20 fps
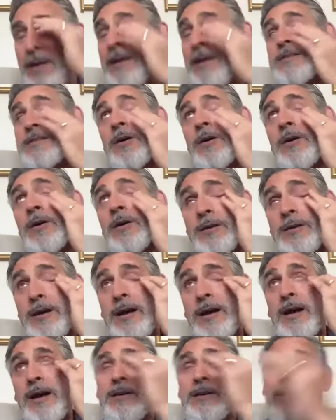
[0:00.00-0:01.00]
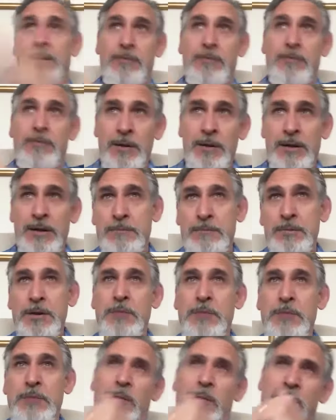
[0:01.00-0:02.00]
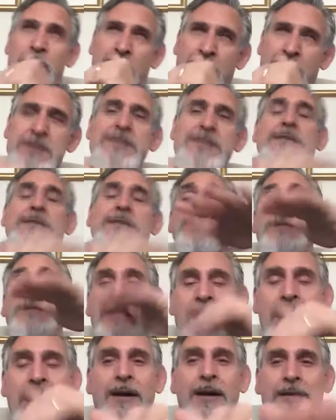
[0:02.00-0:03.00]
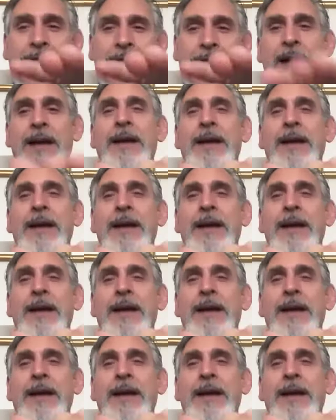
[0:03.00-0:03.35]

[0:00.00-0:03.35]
So I could never really completely rule it, but I was still there on that.